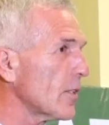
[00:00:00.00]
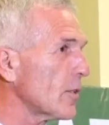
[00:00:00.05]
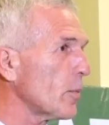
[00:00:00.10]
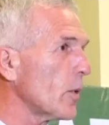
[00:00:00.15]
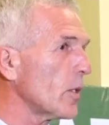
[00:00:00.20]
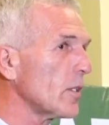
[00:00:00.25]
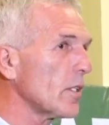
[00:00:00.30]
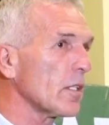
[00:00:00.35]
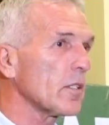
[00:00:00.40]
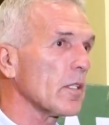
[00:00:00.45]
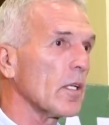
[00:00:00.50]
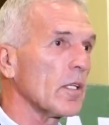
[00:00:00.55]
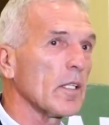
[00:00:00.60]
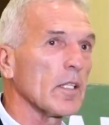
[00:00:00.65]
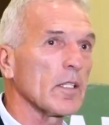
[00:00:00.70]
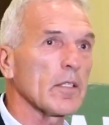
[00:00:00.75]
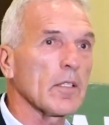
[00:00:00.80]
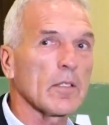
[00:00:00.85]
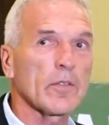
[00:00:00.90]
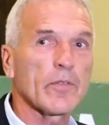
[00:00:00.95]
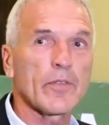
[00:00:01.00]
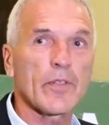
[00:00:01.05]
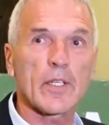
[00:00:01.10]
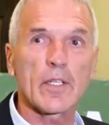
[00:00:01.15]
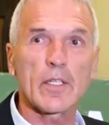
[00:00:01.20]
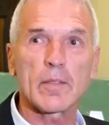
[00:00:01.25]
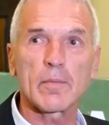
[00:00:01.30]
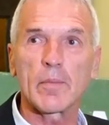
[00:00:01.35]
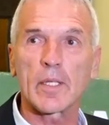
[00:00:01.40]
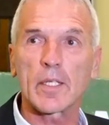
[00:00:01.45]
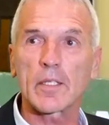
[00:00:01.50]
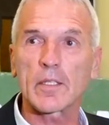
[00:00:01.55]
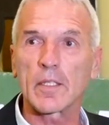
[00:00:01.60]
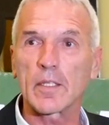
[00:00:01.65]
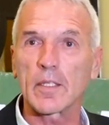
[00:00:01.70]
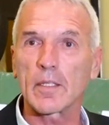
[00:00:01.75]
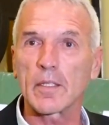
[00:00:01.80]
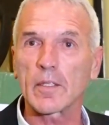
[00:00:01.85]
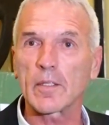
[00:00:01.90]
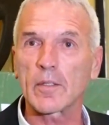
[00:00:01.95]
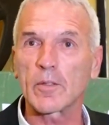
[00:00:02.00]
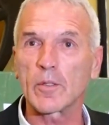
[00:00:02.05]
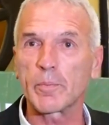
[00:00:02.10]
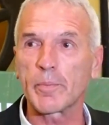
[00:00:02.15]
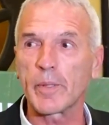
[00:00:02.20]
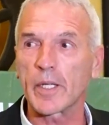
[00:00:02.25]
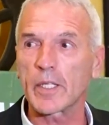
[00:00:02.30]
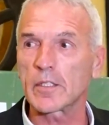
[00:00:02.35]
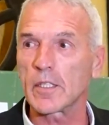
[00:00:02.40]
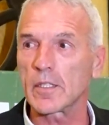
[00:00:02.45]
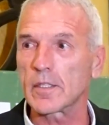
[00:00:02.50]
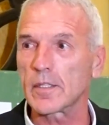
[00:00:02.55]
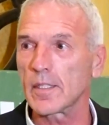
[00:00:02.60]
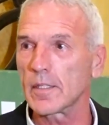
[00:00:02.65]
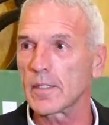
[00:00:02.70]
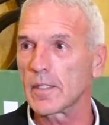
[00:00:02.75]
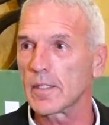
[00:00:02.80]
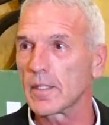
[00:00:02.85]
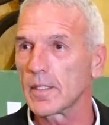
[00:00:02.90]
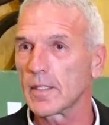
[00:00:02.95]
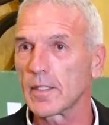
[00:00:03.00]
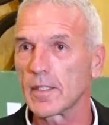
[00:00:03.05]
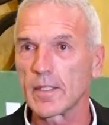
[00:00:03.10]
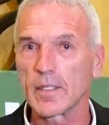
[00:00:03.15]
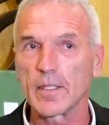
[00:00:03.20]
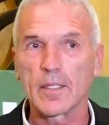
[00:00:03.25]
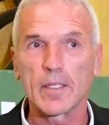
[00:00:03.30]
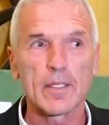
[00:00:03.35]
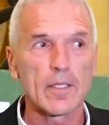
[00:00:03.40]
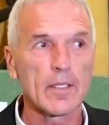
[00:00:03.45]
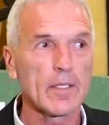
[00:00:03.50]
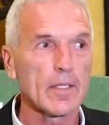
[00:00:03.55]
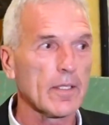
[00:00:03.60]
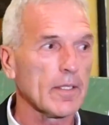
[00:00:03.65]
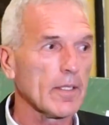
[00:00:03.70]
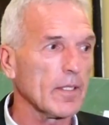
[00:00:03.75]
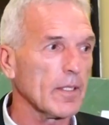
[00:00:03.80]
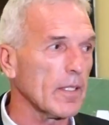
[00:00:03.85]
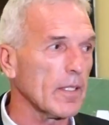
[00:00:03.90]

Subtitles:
caused, but anyway, excuse from my side too.